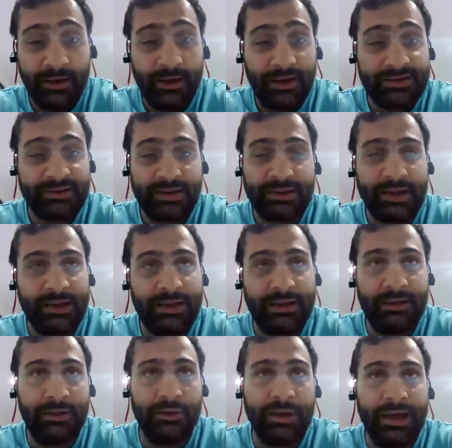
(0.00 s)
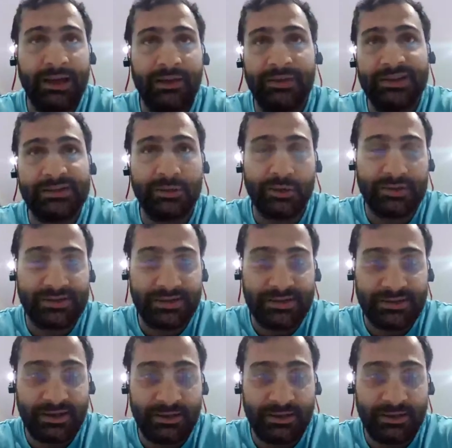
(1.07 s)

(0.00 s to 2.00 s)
It's not like you lack resources,